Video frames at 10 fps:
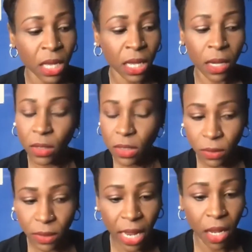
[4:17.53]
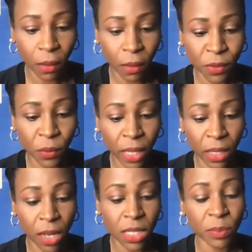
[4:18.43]
and also that helps with weight
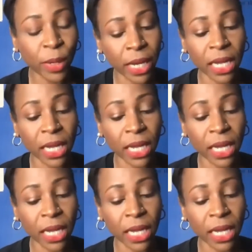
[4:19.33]
loss. But